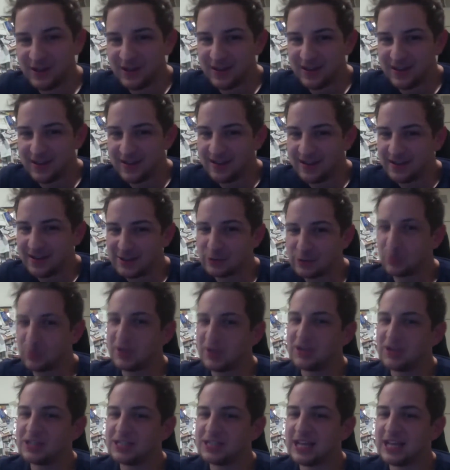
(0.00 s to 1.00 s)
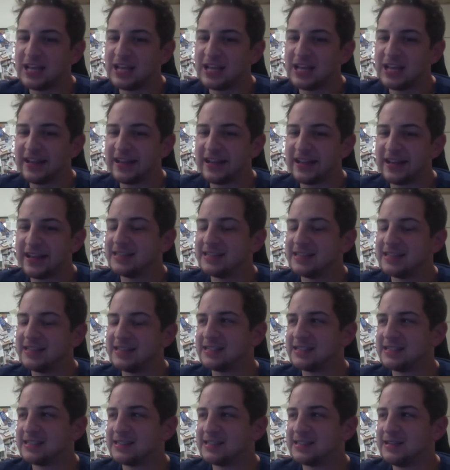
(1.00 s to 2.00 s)
So what you're saying is
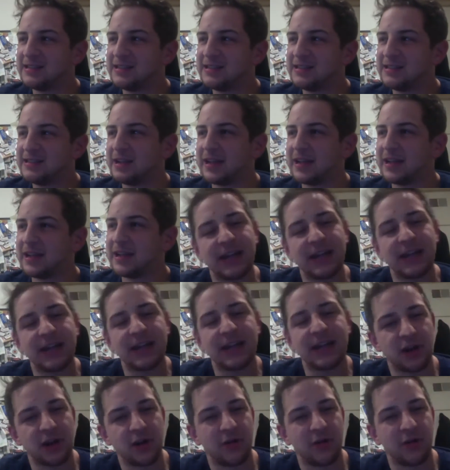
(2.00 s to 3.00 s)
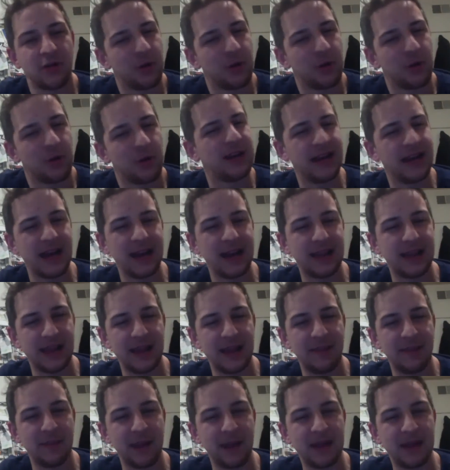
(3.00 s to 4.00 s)
the Kings are going to rue the day they
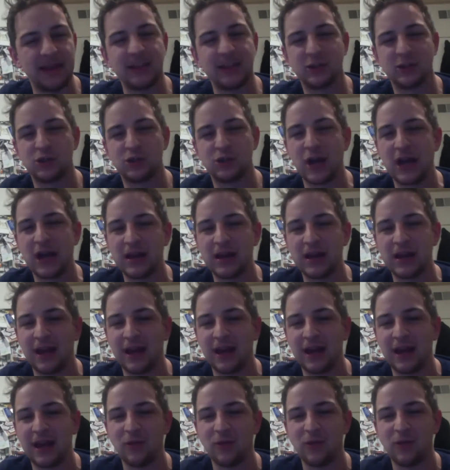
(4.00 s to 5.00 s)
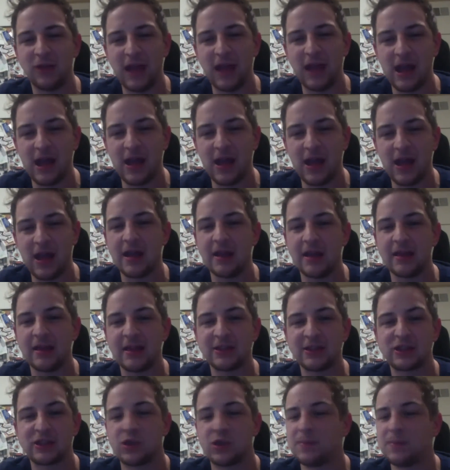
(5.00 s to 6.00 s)
made this trade. Like this
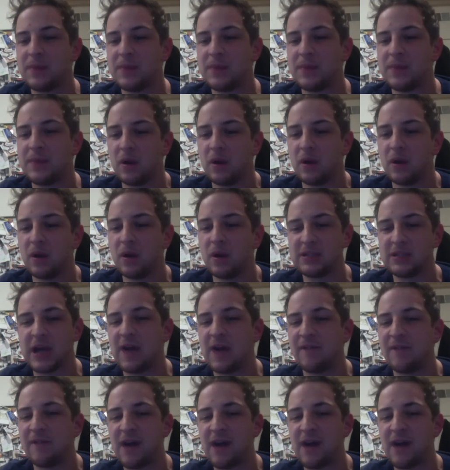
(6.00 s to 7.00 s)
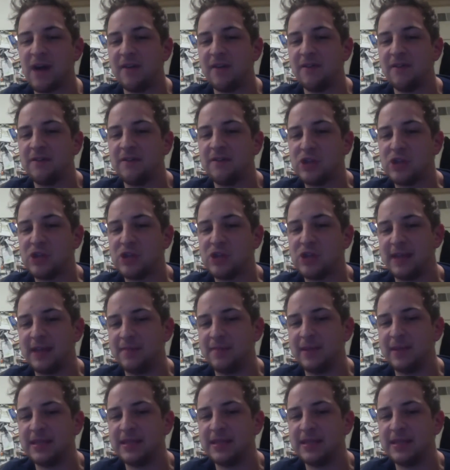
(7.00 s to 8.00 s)
could be one of the top 5 draft day
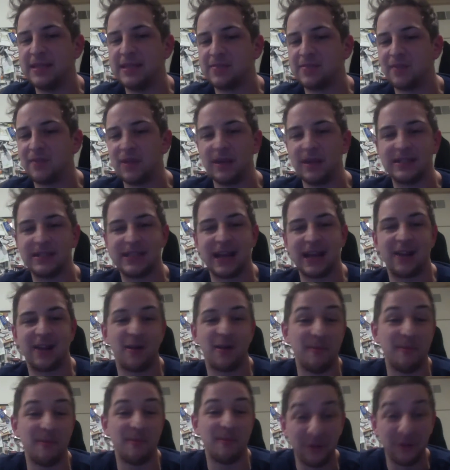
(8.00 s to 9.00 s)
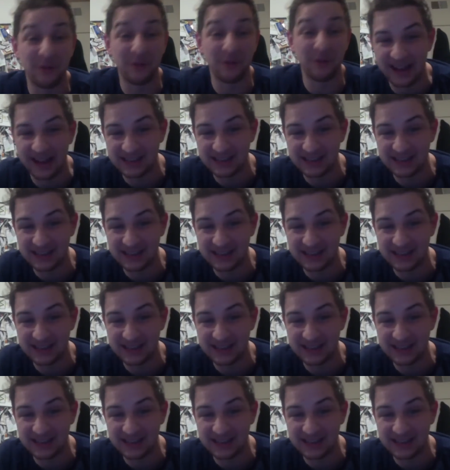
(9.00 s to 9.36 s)
misses for the Sacramento Kings.